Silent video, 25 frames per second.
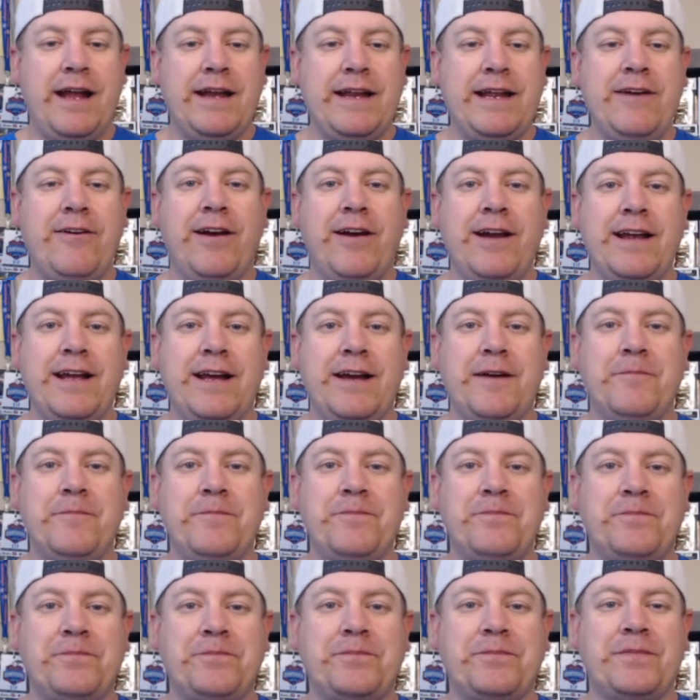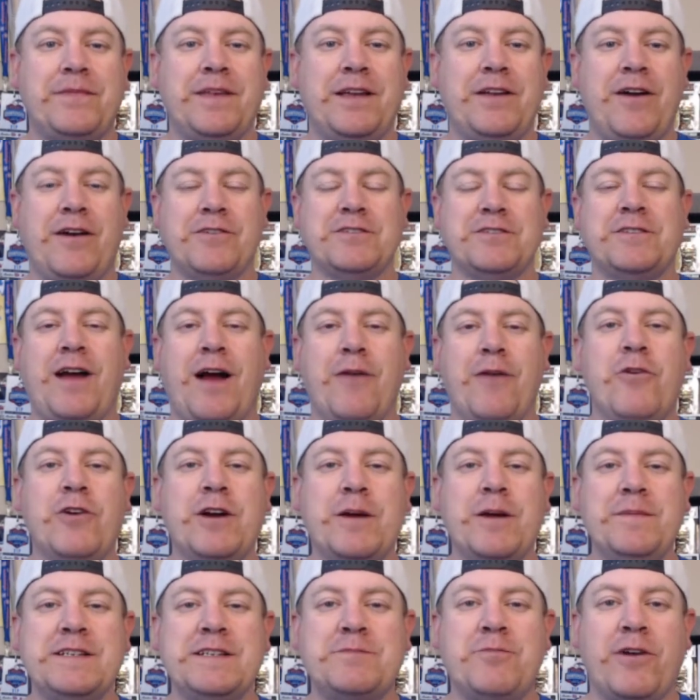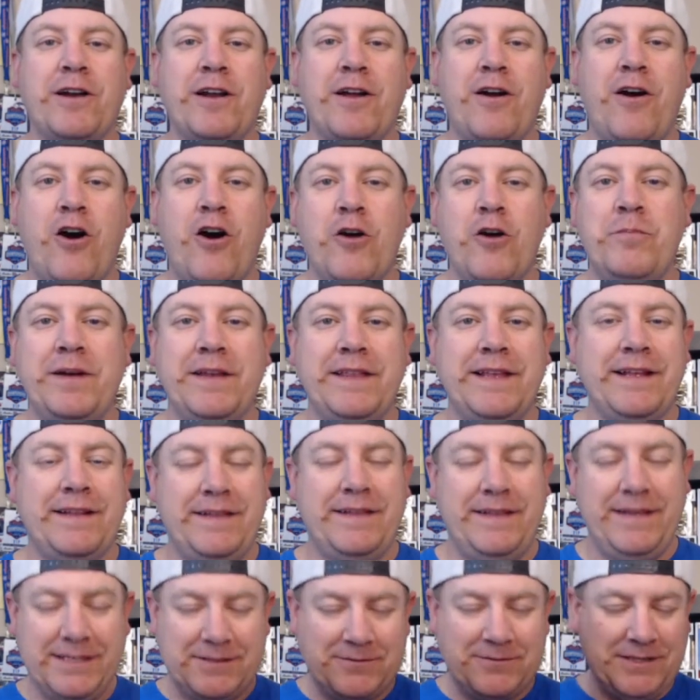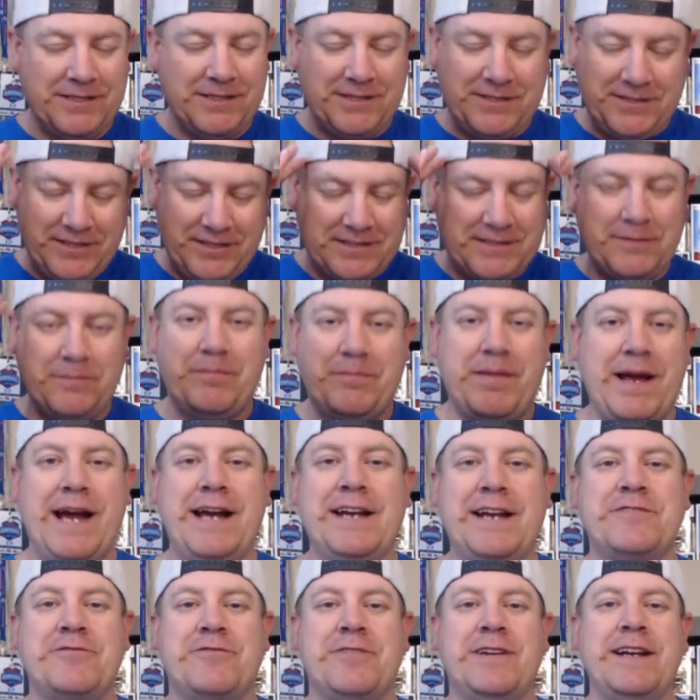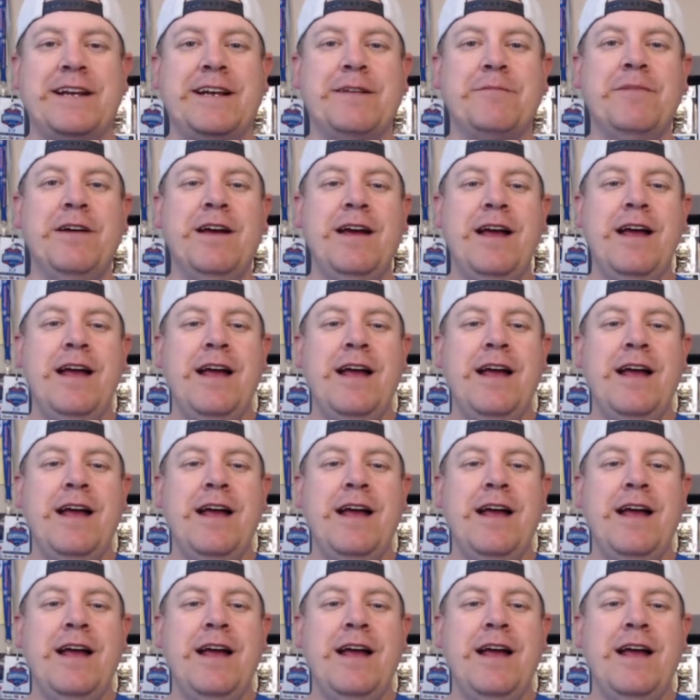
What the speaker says: I am. I woke up this morning hoping that this was just a bad dream,